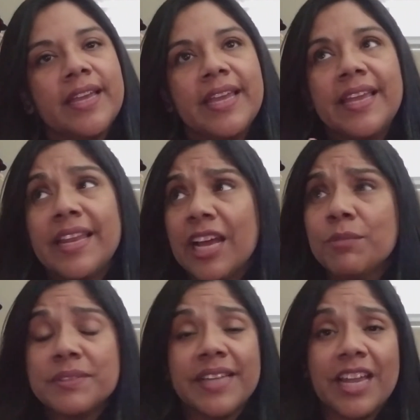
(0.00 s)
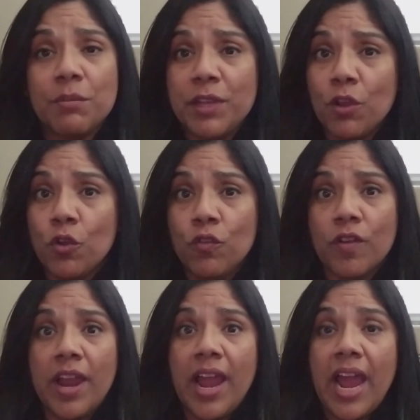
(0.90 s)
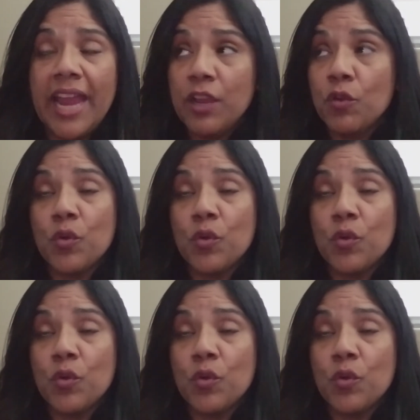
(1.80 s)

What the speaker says: It helps tide me over. I go to